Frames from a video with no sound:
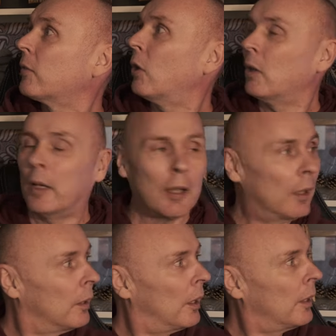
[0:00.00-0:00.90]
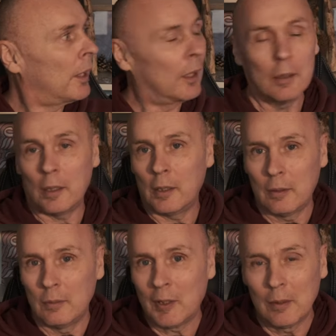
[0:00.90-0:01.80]
got like a
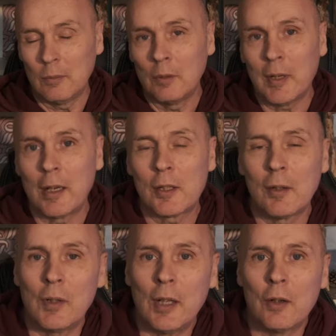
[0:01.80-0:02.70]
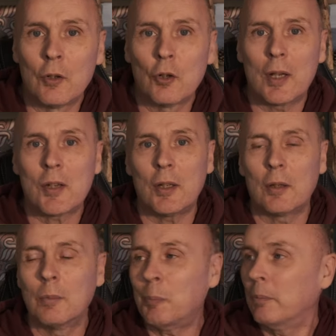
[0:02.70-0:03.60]
relatively
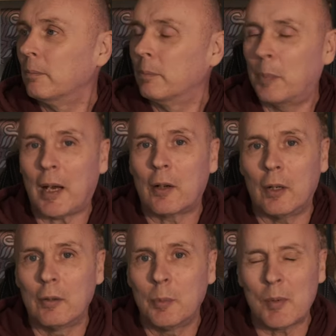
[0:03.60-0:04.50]
interesting background.